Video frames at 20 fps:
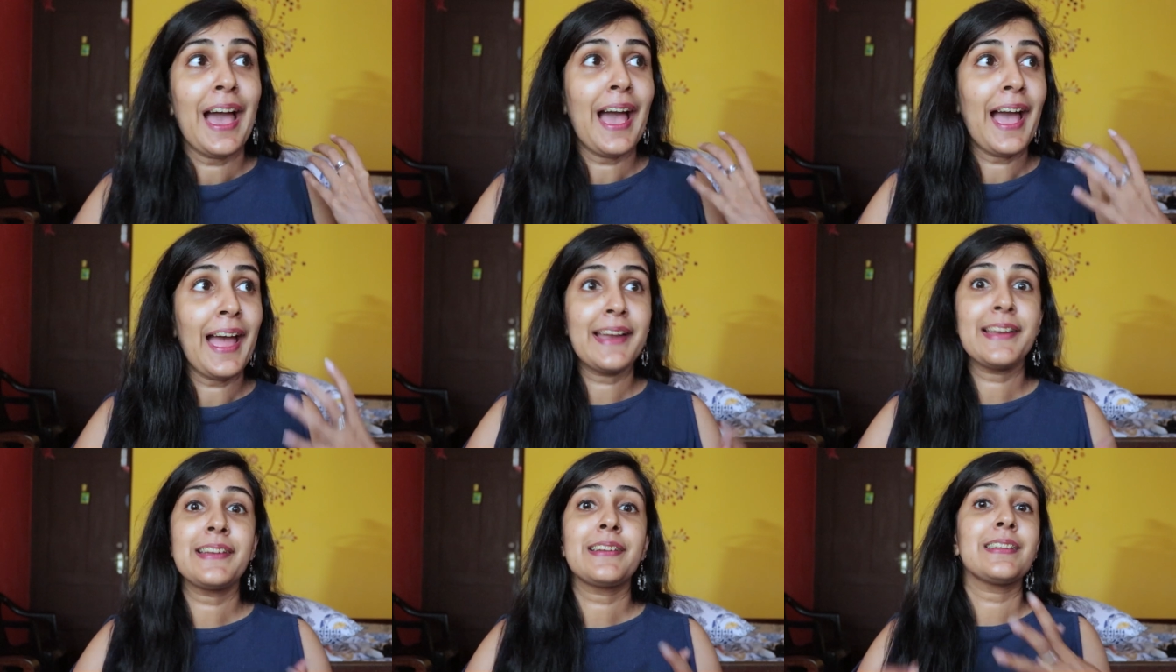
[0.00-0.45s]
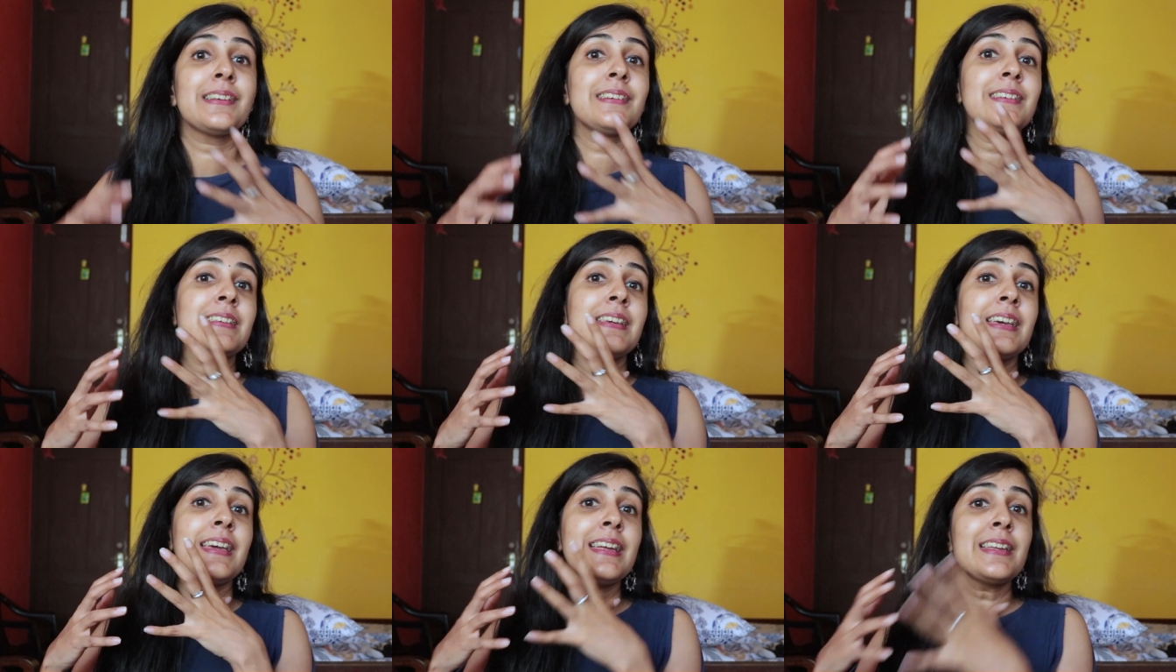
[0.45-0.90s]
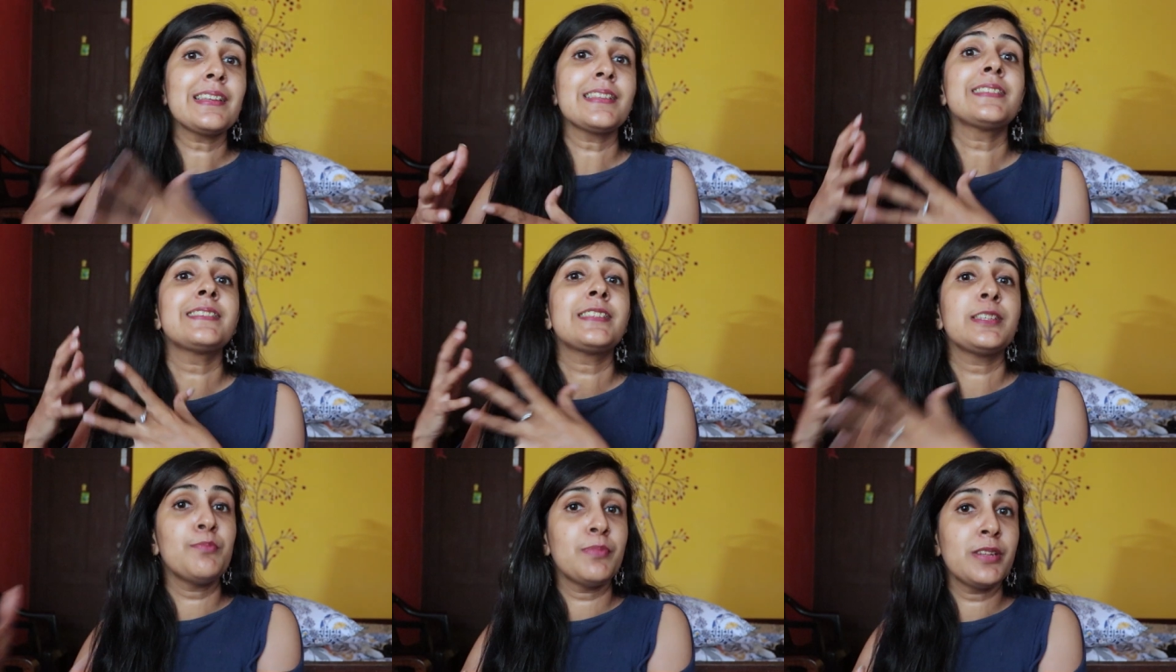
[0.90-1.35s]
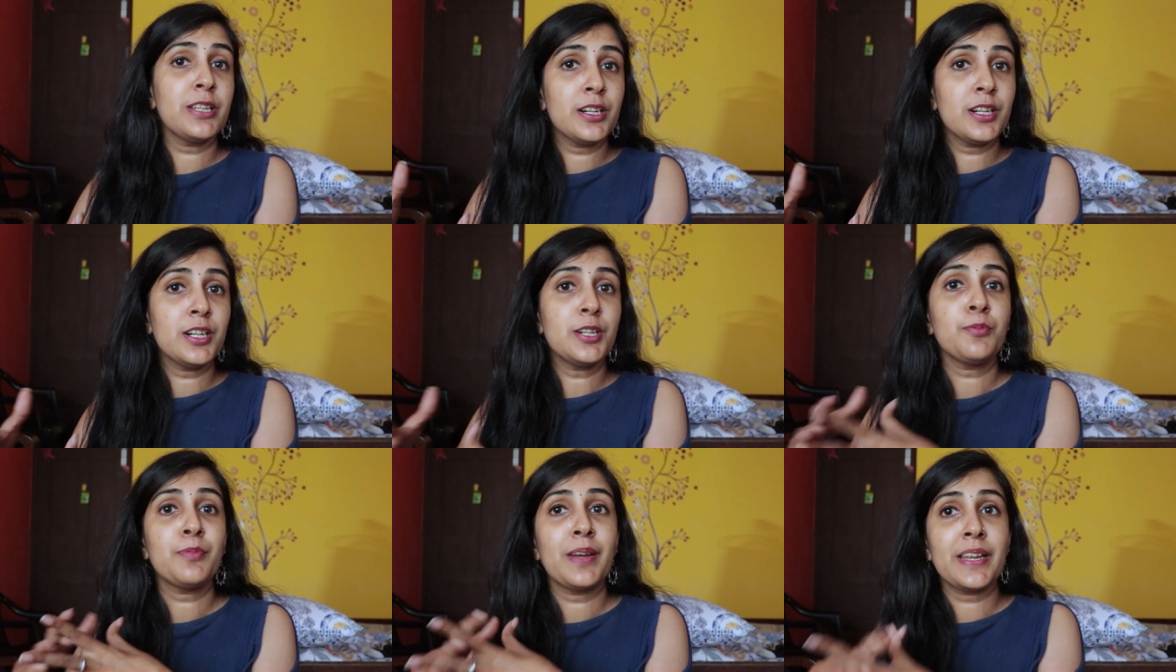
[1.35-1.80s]
and it is
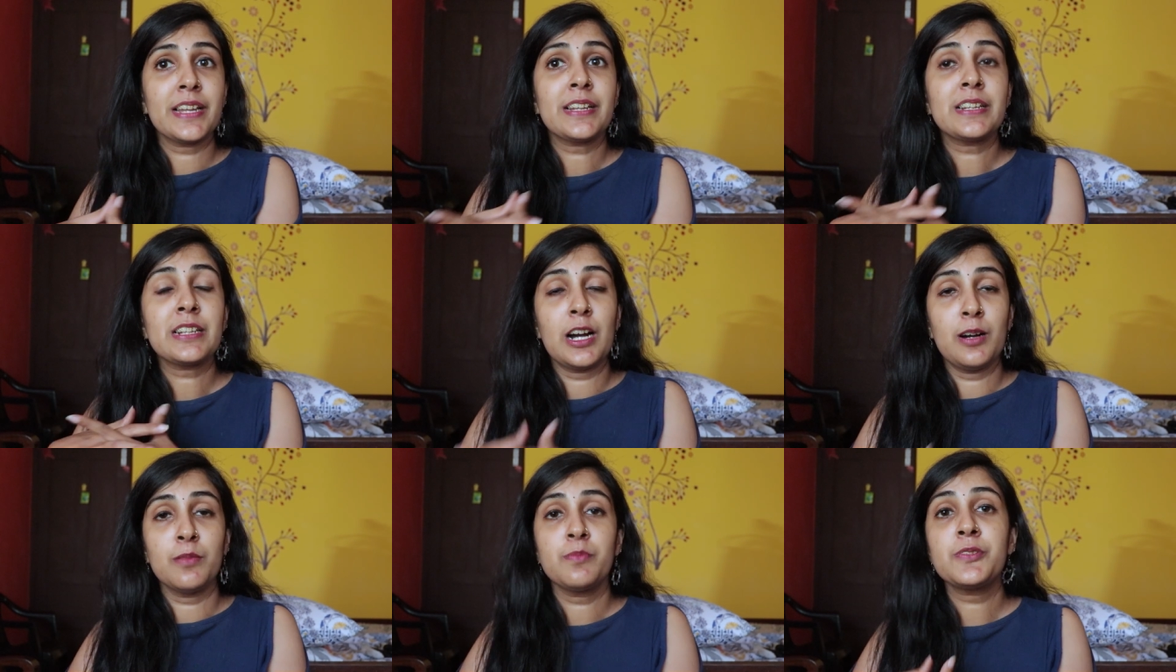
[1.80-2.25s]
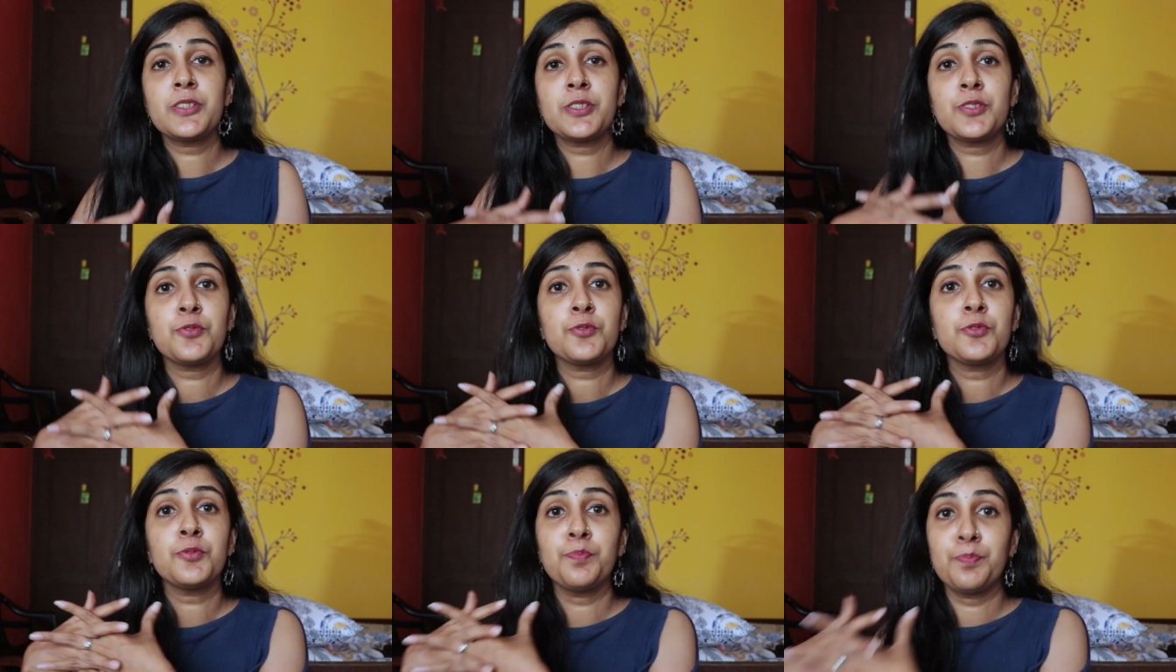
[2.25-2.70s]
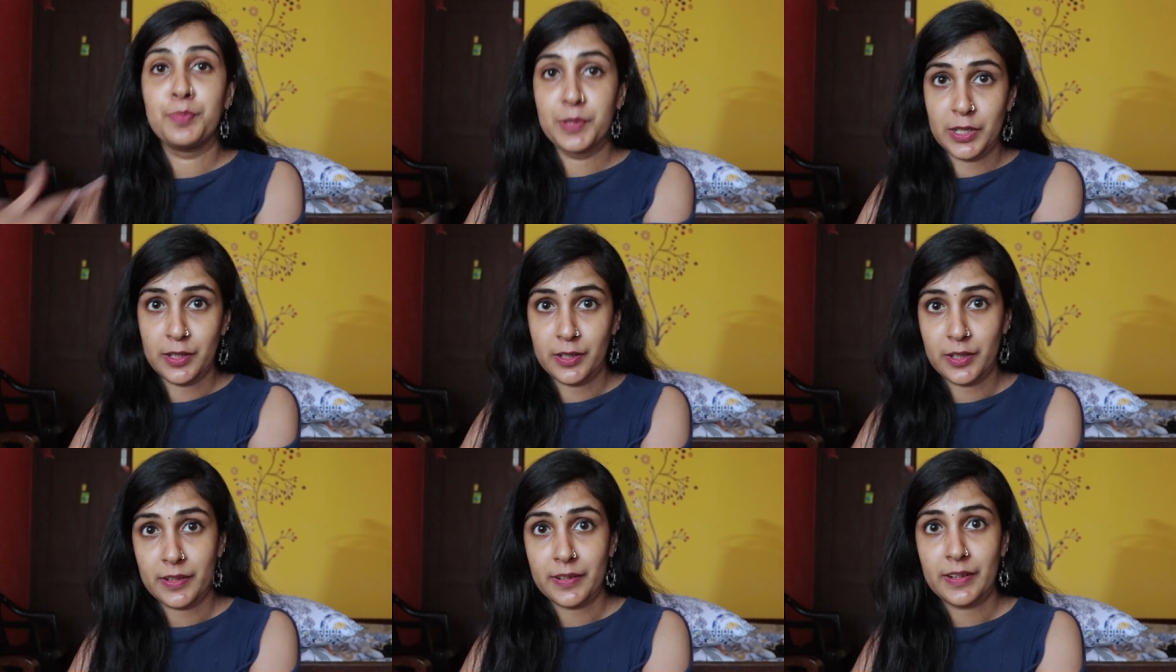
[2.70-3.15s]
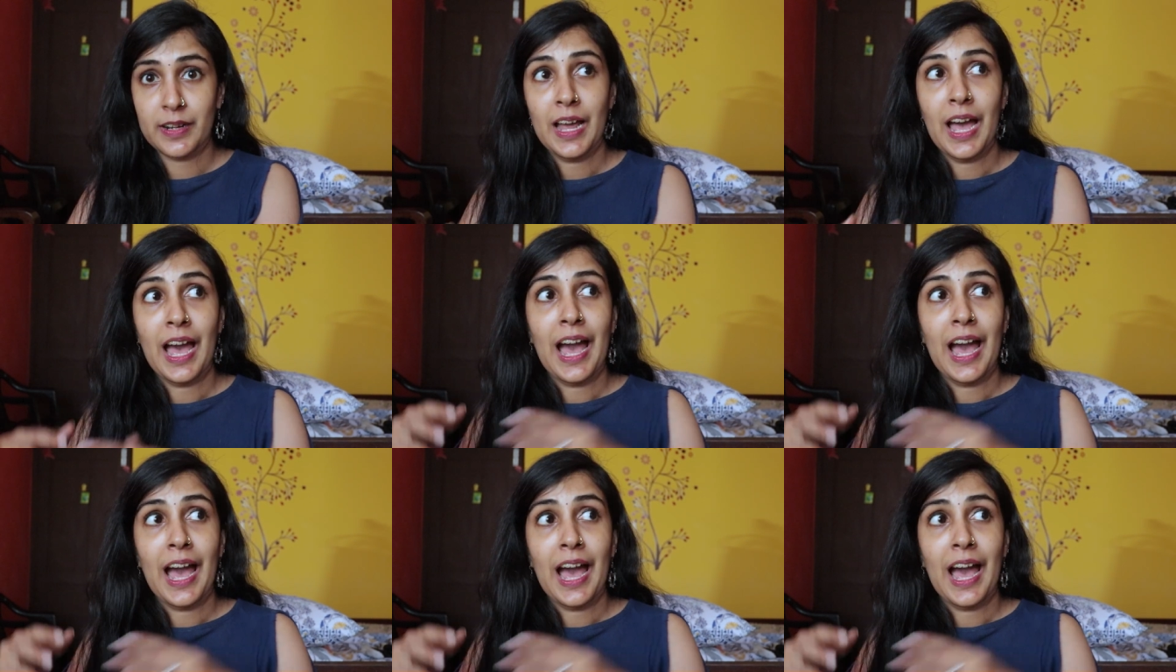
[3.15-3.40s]
similar when it comes to beer